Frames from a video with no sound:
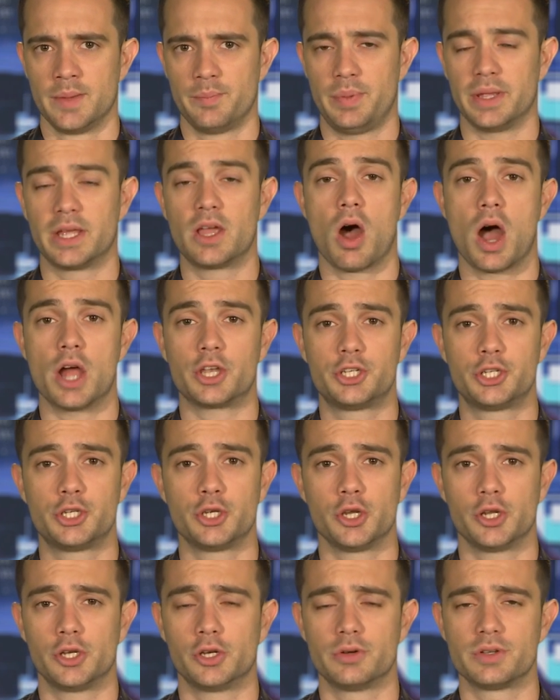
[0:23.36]
Bigeye
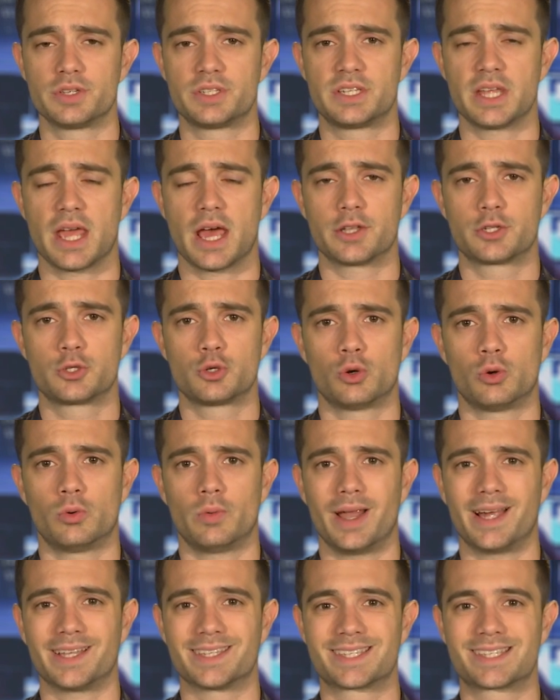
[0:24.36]
tuna is down to
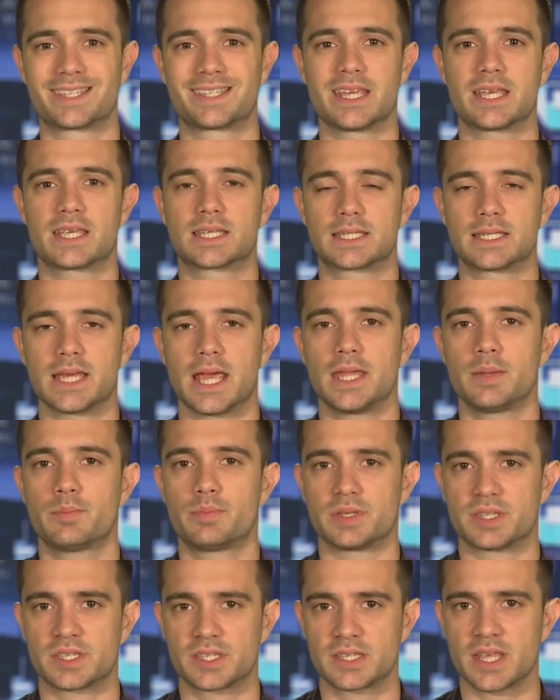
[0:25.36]
around
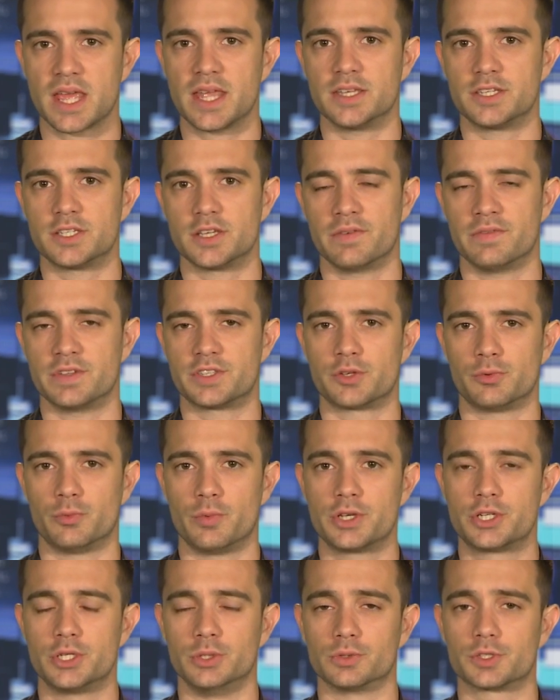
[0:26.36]
16% of its
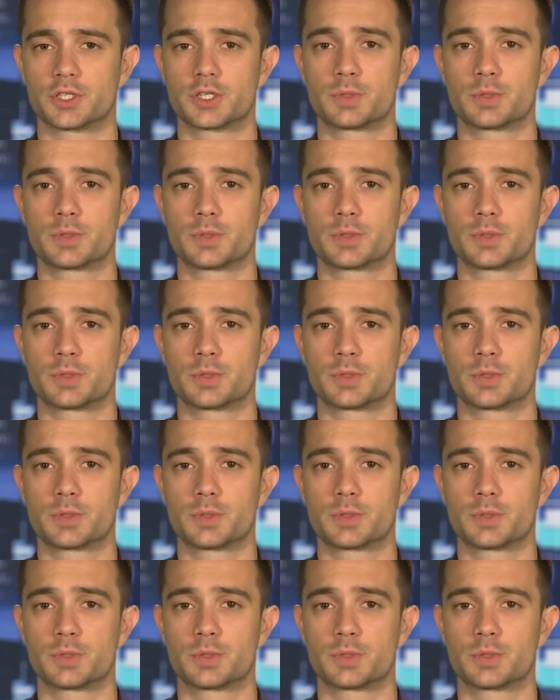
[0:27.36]
original